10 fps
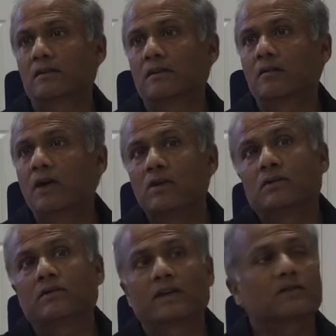amount
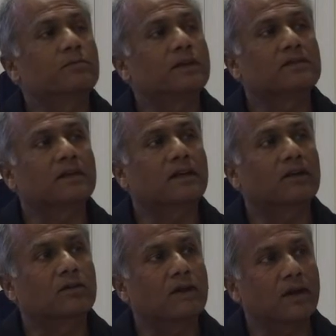of experience that I
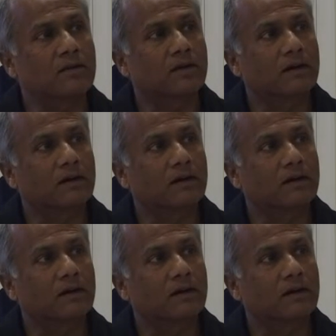could have.